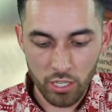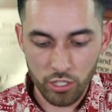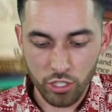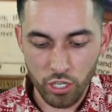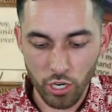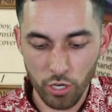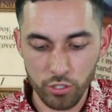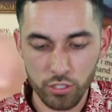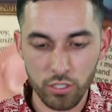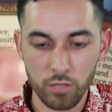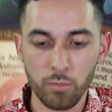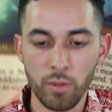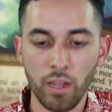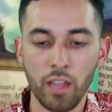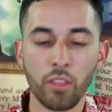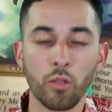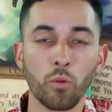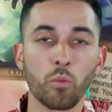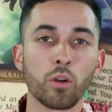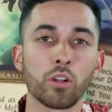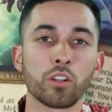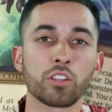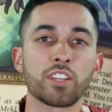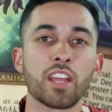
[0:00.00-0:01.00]
chosen by the
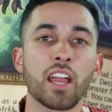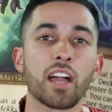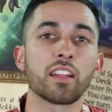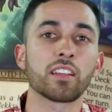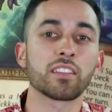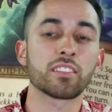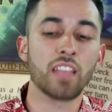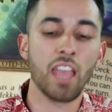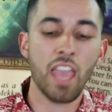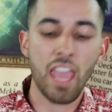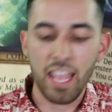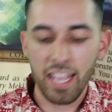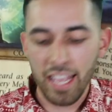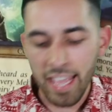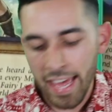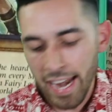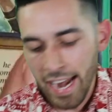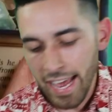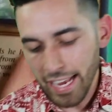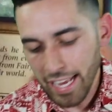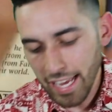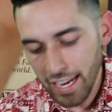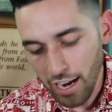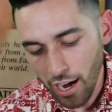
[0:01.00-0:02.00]
World Chalice. Can
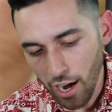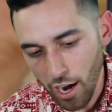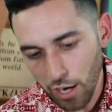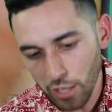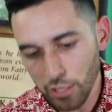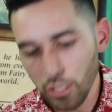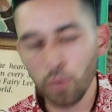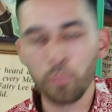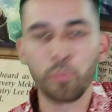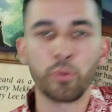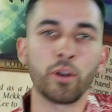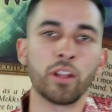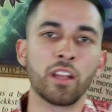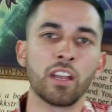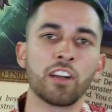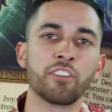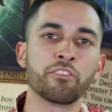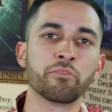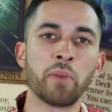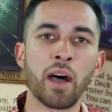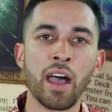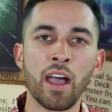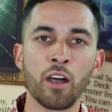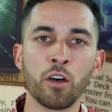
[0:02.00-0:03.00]
I get a holo print
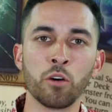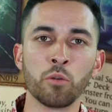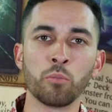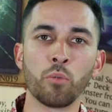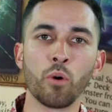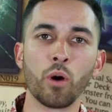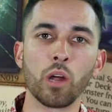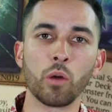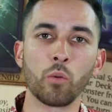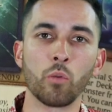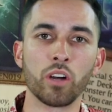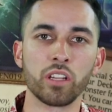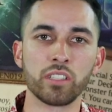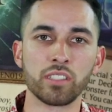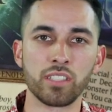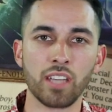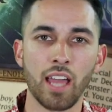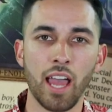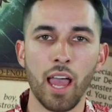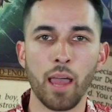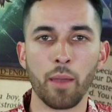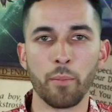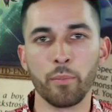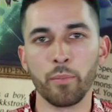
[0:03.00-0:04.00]
of my homeboy one
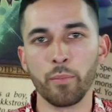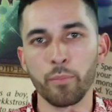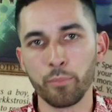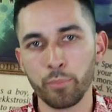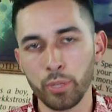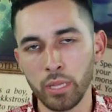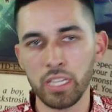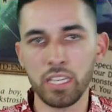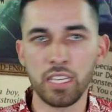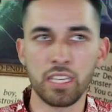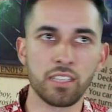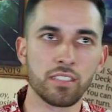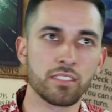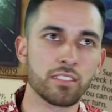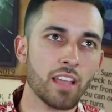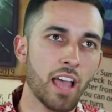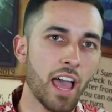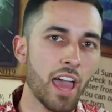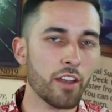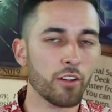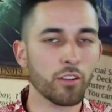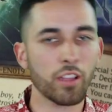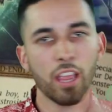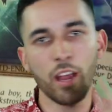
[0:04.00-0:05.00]
time? Please.
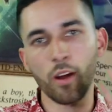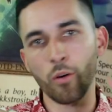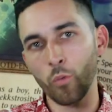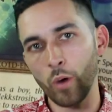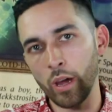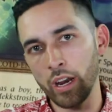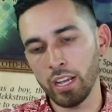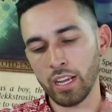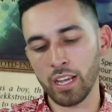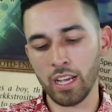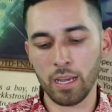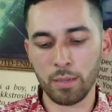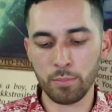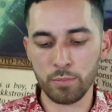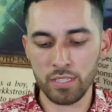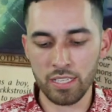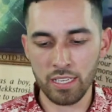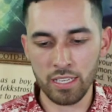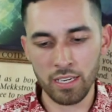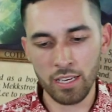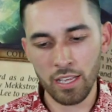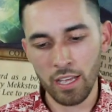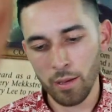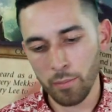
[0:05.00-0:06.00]
I don't care what it comes
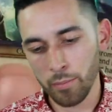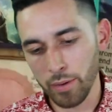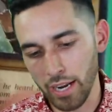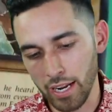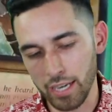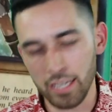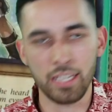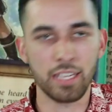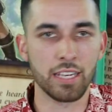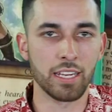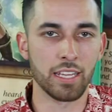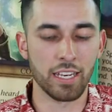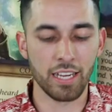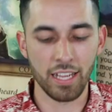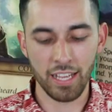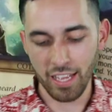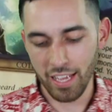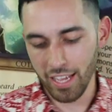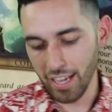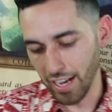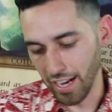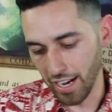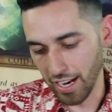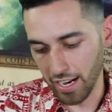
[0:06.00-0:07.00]
in, but I need it.
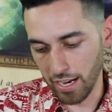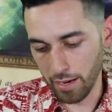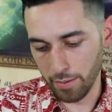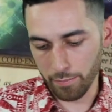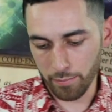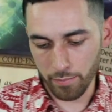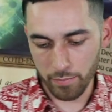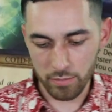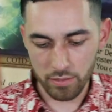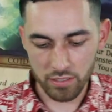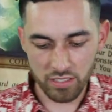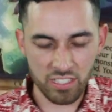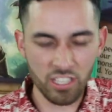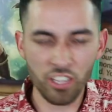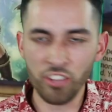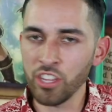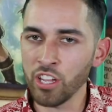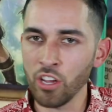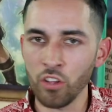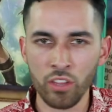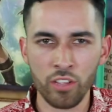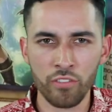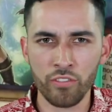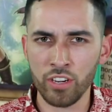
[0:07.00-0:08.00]
Still the
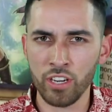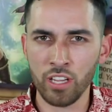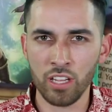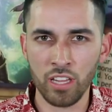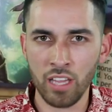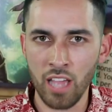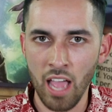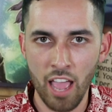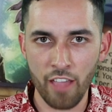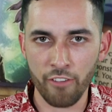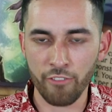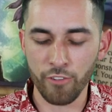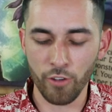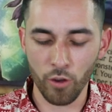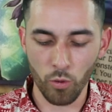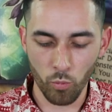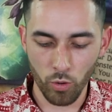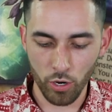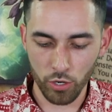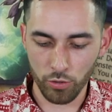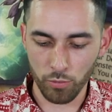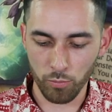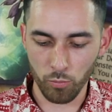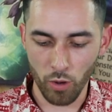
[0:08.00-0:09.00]
only vanilla I feel
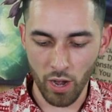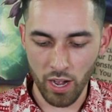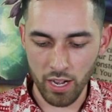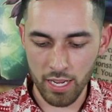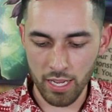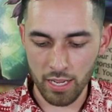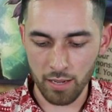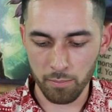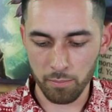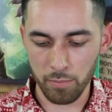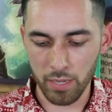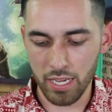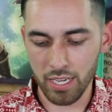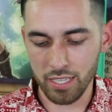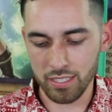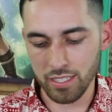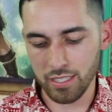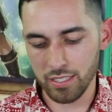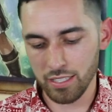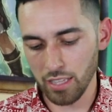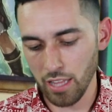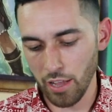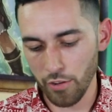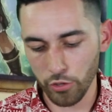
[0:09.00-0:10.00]
worth running because
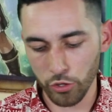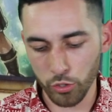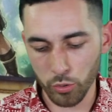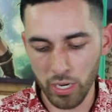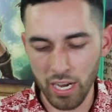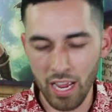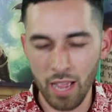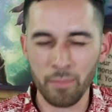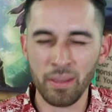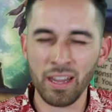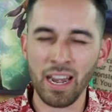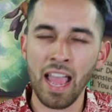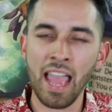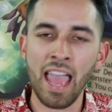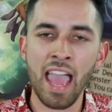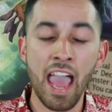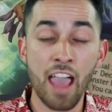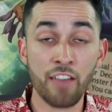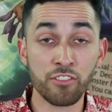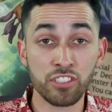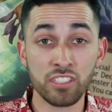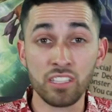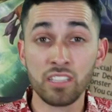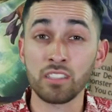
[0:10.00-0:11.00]
he's a level 3. I mean, I
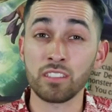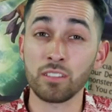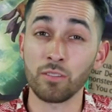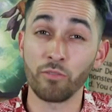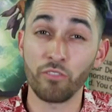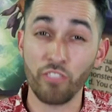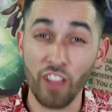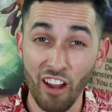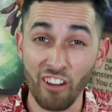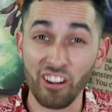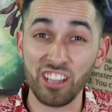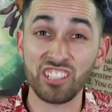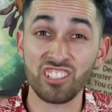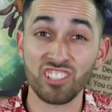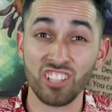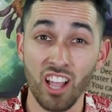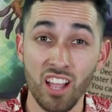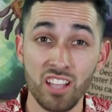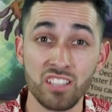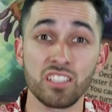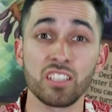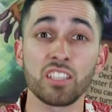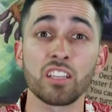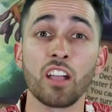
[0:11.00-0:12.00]
have seen some very
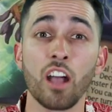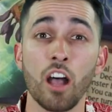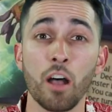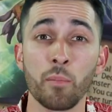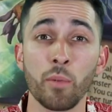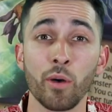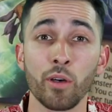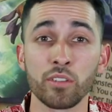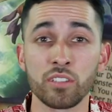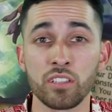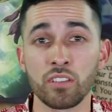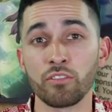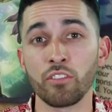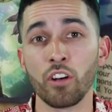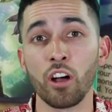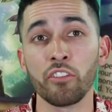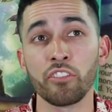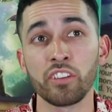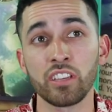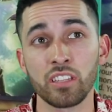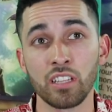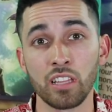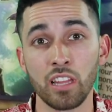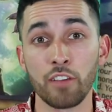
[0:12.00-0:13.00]
saucy combos
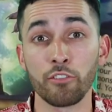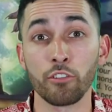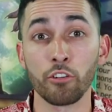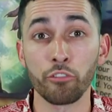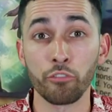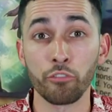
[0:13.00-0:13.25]
involving the level